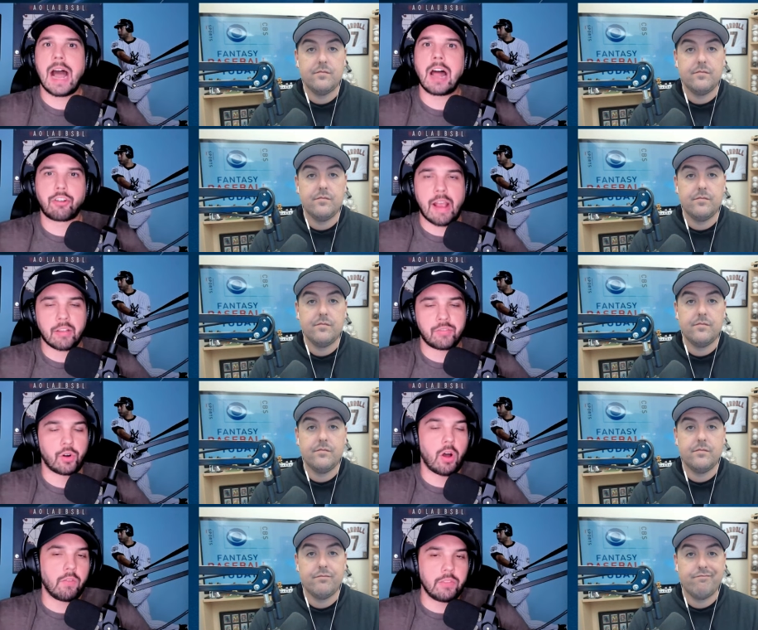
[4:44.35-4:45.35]
Speaker 1: contracts for
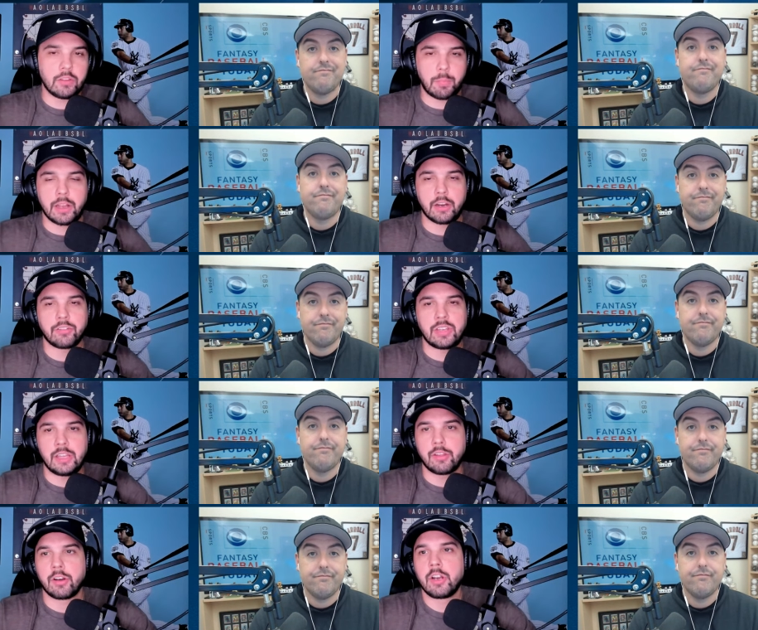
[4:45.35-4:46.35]
all of these players
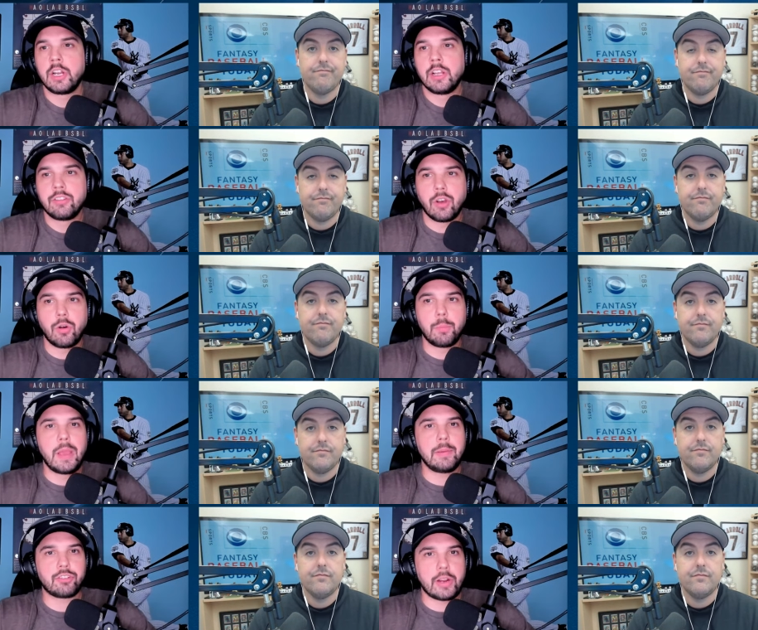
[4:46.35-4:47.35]
either. So
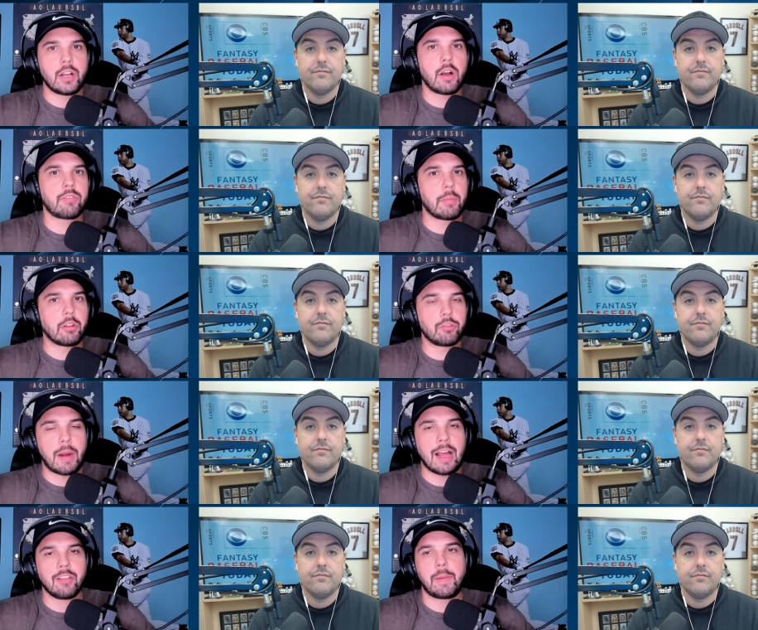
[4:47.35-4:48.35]
maybe trading off some of those
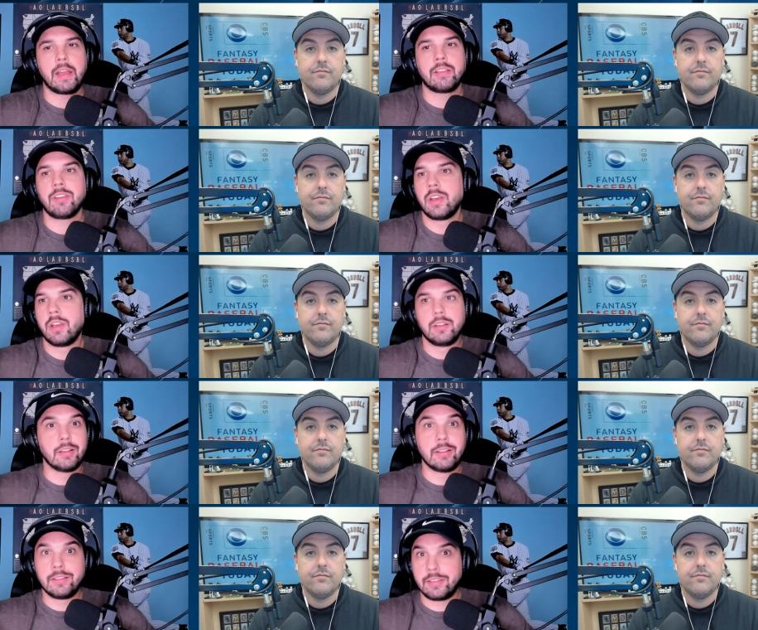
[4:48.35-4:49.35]
prospects,
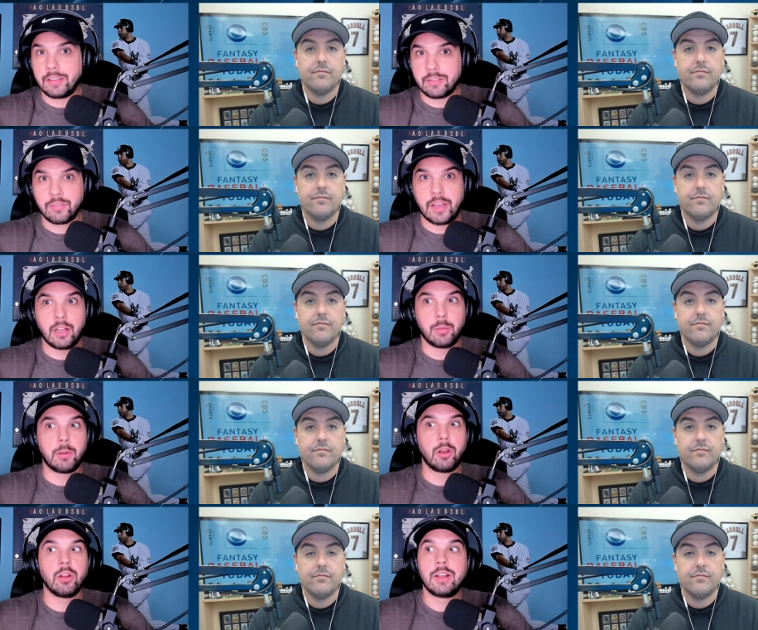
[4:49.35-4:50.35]
Dylan Cease
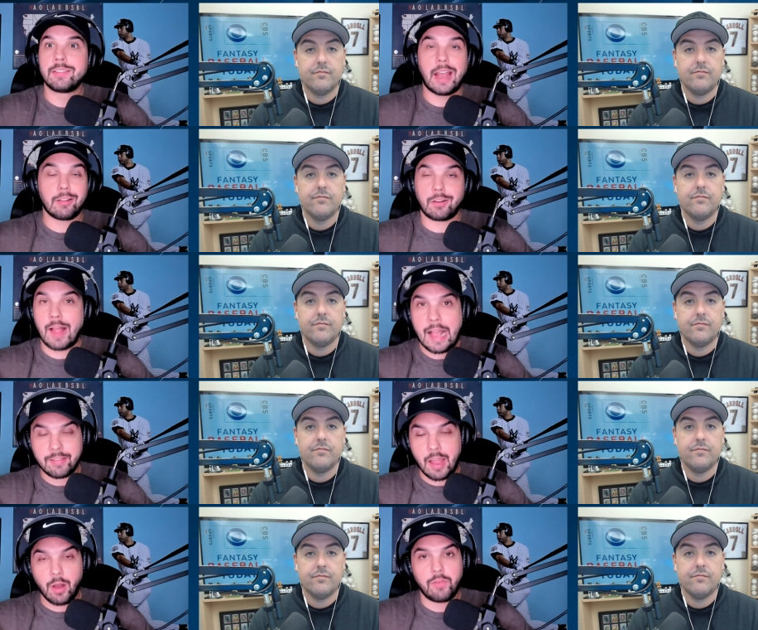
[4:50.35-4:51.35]
available, Tyler
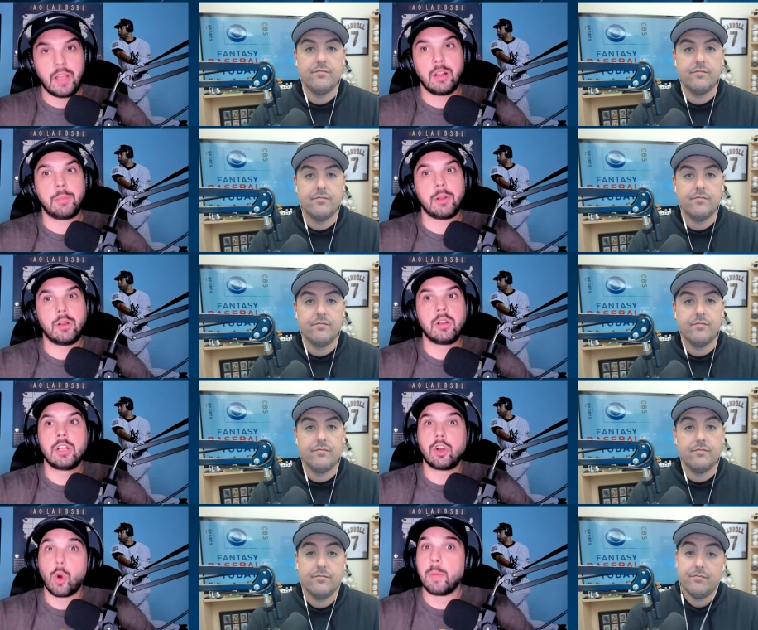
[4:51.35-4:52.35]
Glasnow available,
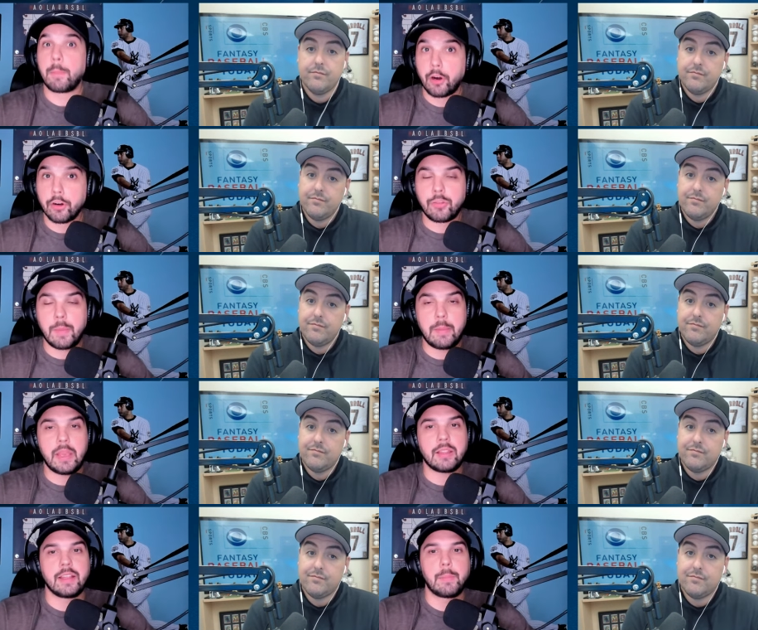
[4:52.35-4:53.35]
Corbin Burnes maybe
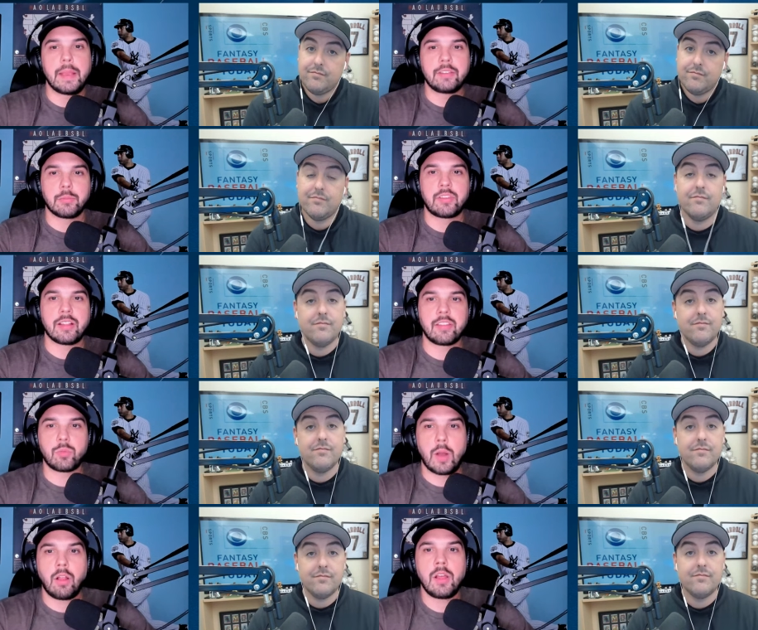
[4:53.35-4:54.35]
I think makes some sense as
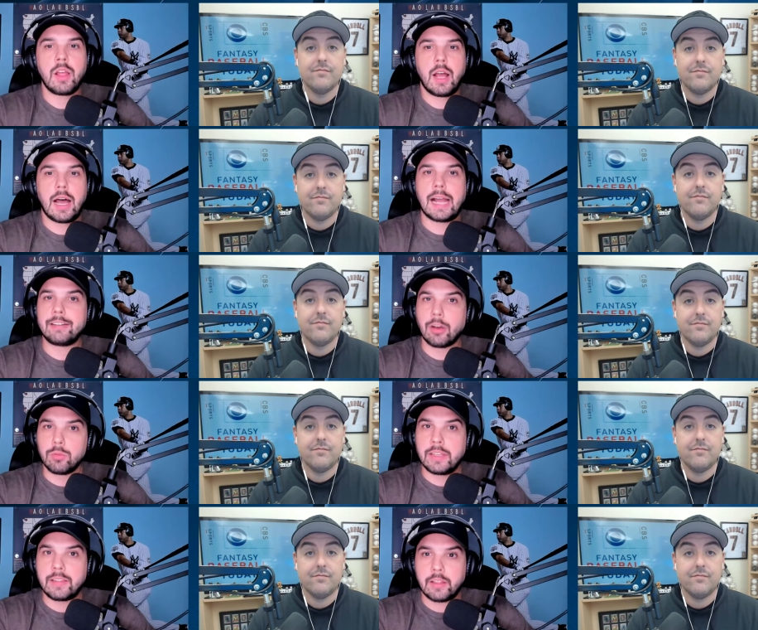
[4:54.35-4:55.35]
well. Uh, I
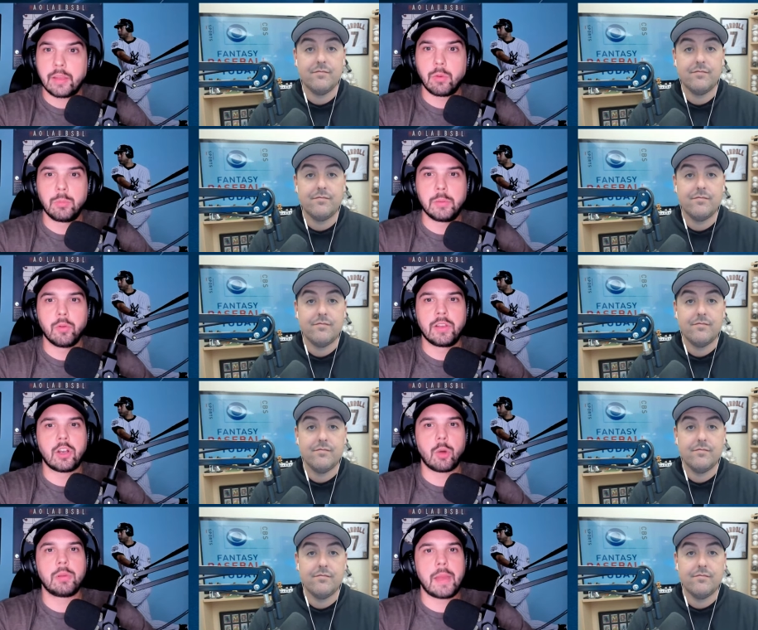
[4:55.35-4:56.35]
don't think that they will be moving
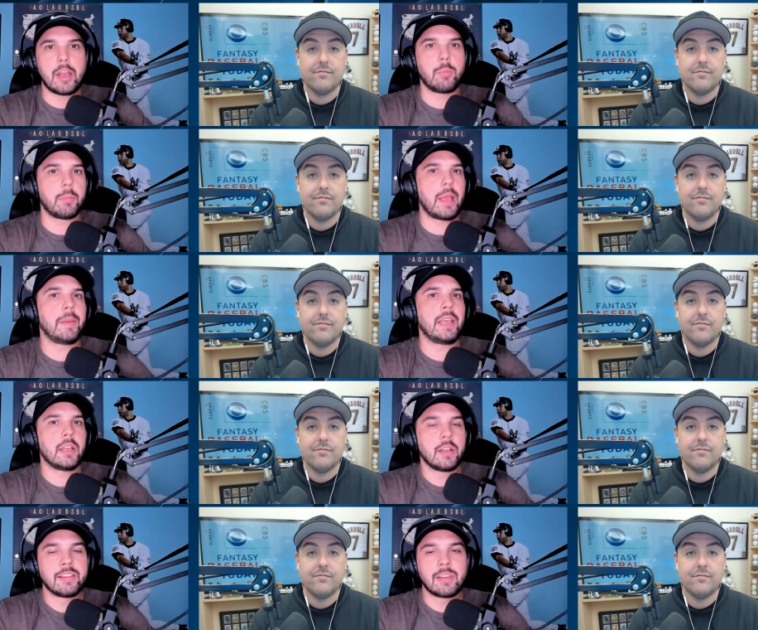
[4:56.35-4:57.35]
Coby Mayo, but maybe
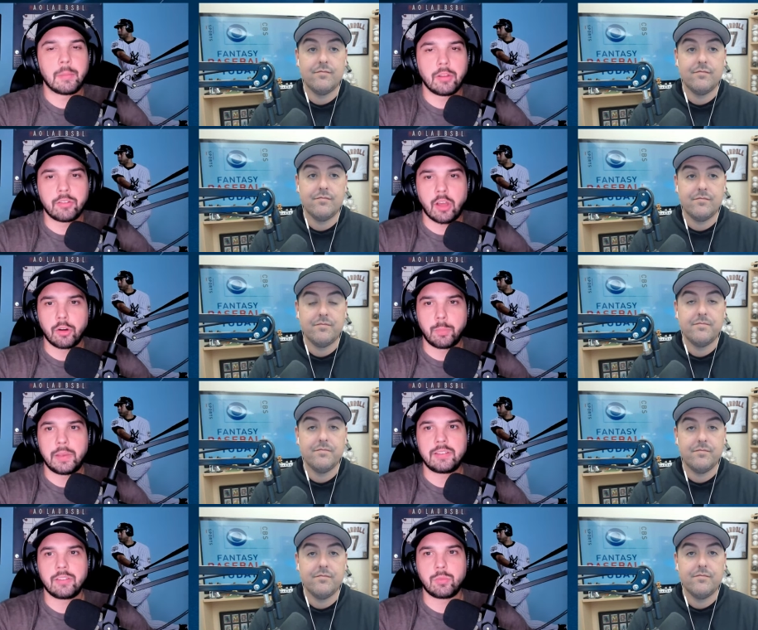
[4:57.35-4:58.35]
some of those other
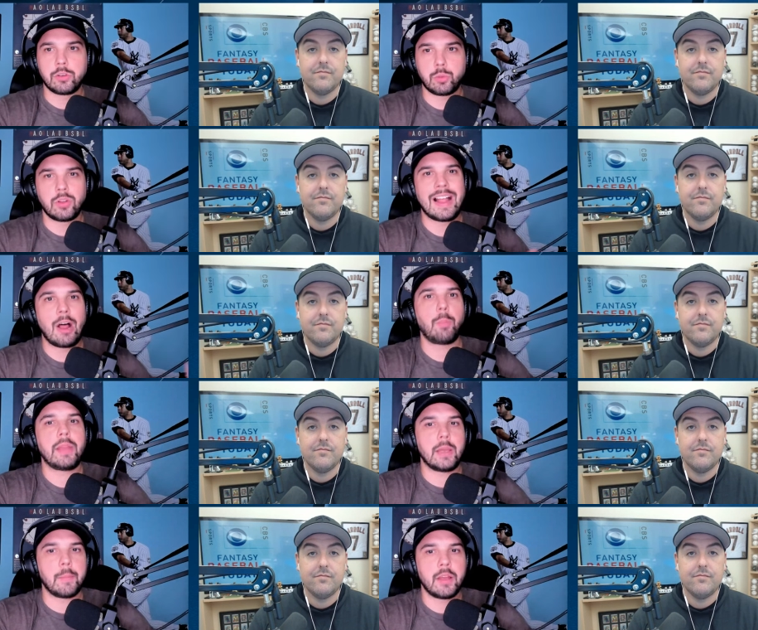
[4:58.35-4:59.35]
pieces which will help
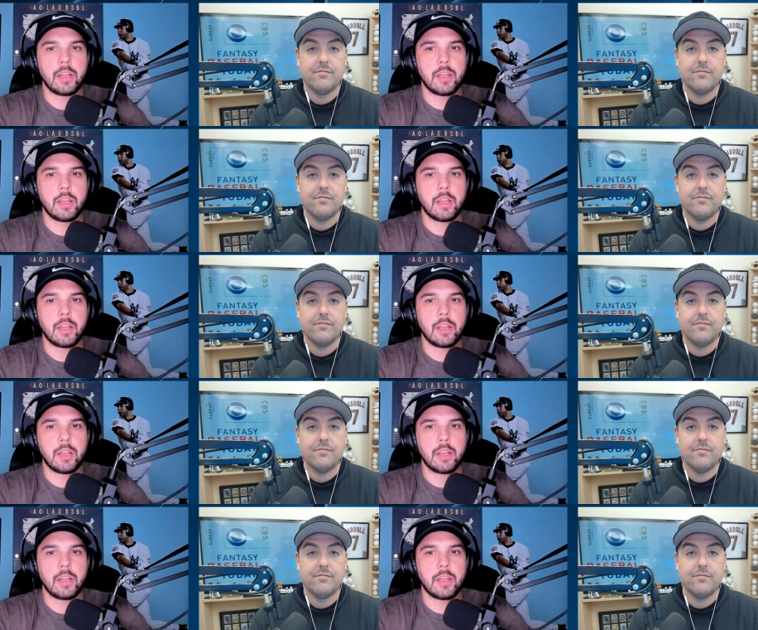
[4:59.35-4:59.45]
him